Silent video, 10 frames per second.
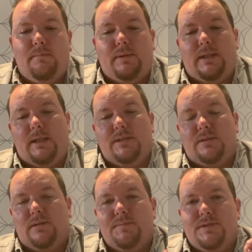But in
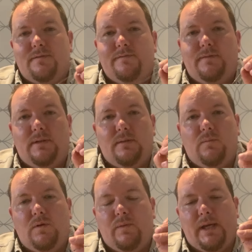terms of
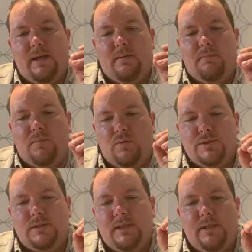what we
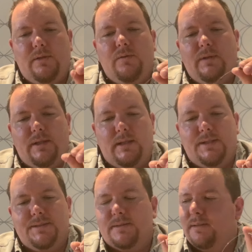mostly do with
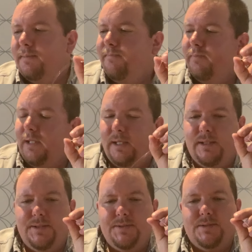this
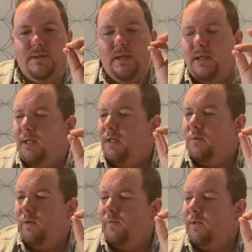is
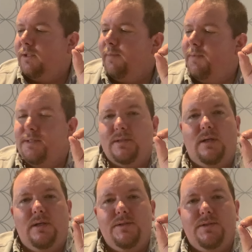we will clip this
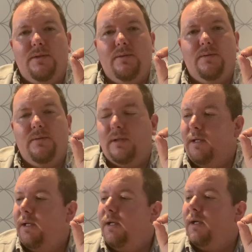onto
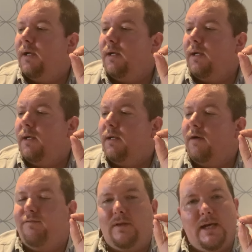
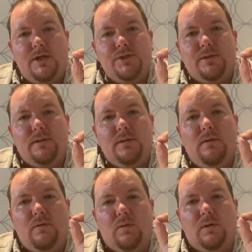a flasher
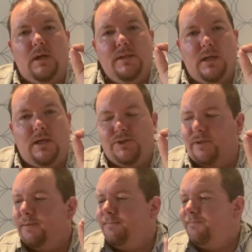or a
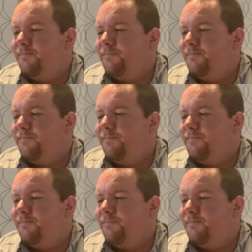dodger.